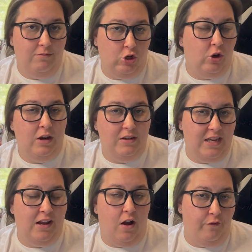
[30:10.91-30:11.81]
you're going to
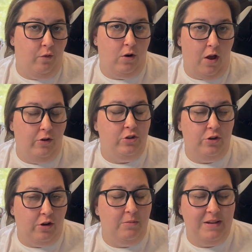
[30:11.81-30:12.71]
take off $4 and
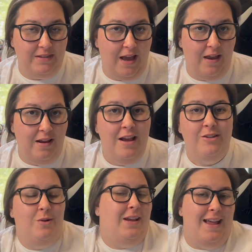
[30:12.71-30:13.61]
you're going to be sad.
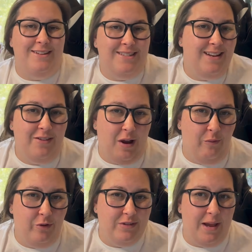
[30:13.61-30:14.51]
So again, just another
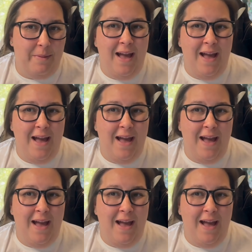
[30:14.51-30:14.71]
helpful tip.